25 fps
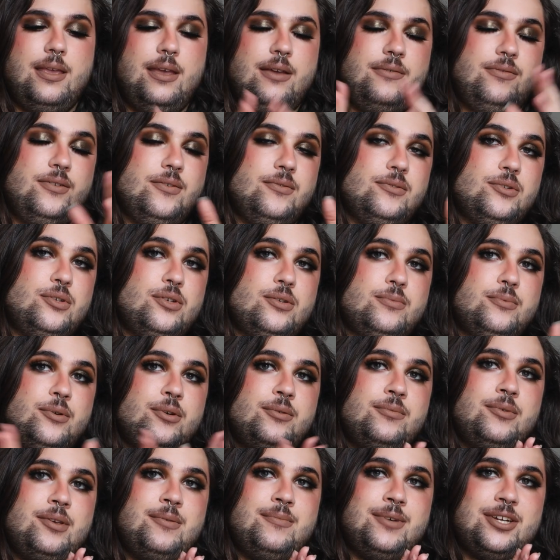If you want to
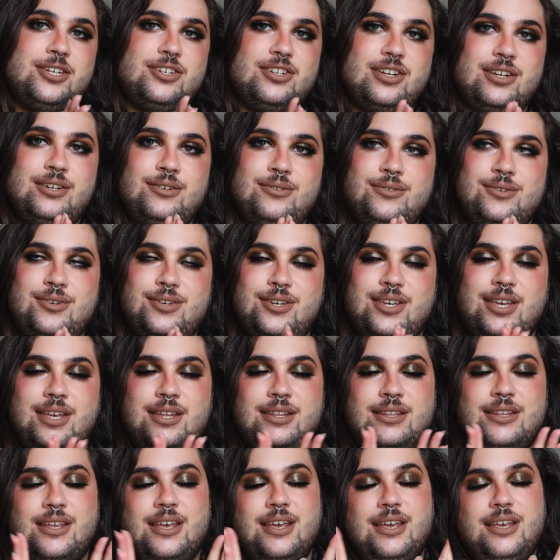support me and my channel, you
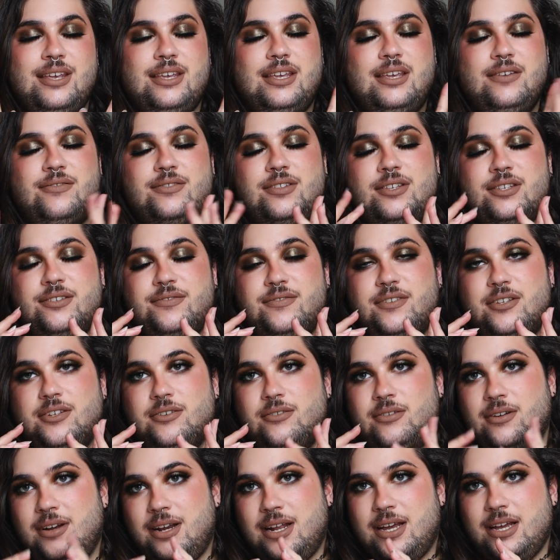can give this
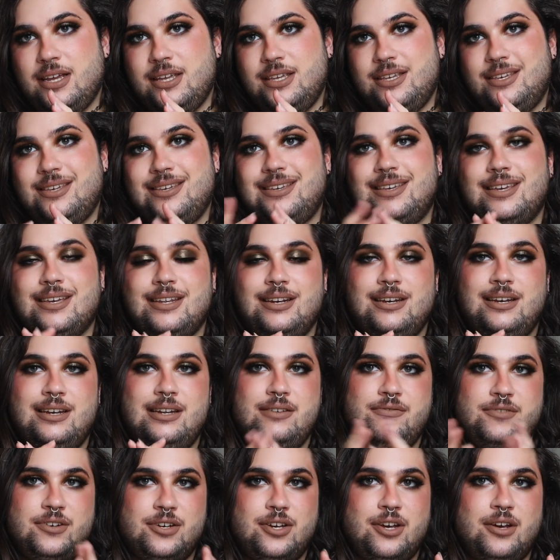video a like, you can
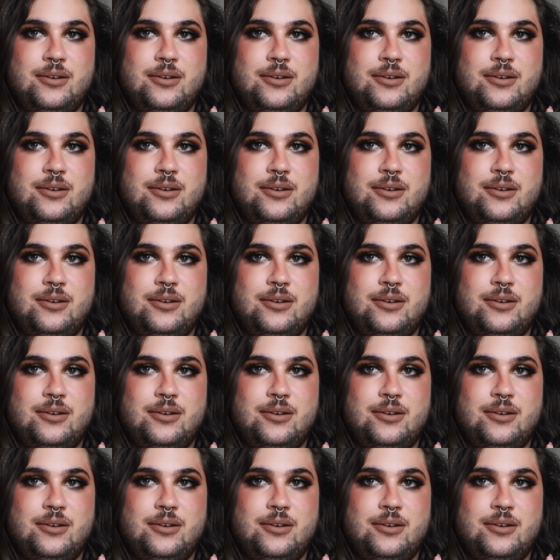leave a